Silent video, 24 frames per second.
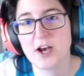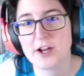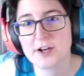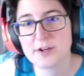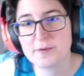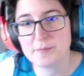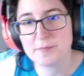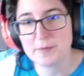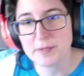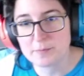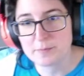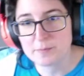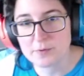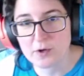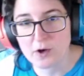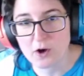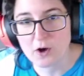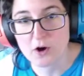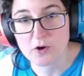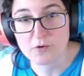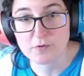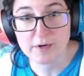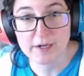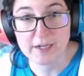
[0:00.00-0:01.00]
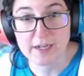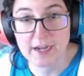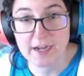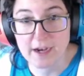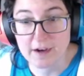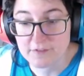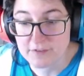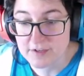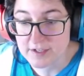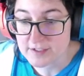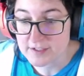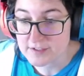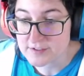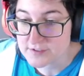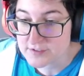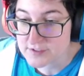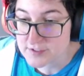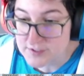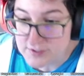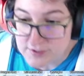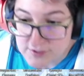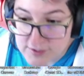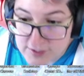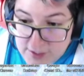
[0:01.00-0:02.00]
of people already have an
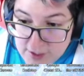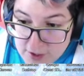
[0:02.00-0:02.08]
existing